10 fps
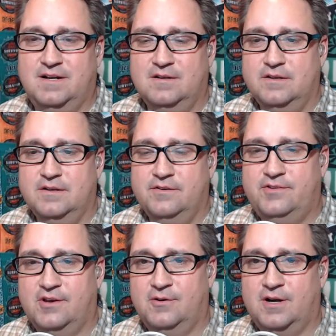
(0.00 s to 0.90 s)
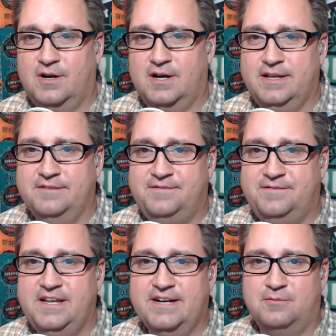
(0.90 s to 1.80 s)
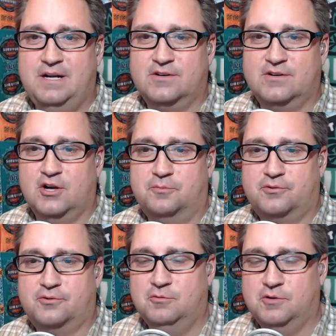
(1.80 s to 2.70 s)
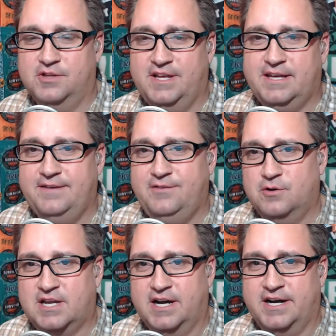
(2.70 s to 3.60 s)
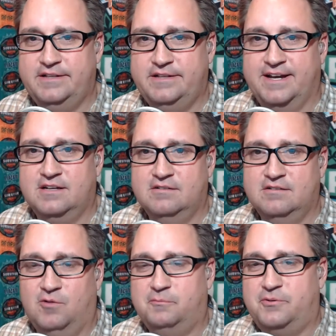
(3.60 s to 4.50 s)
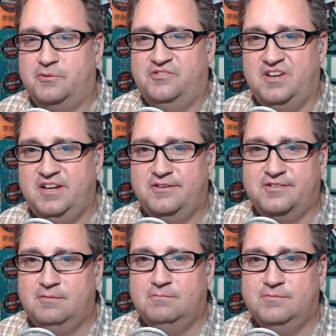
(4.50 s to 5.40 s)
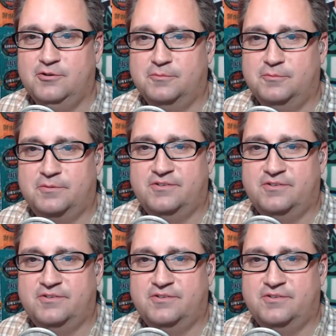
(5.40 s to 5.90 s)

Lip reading: So if any of them ever go pro, will they give you a cut, like 1% or something, 2%?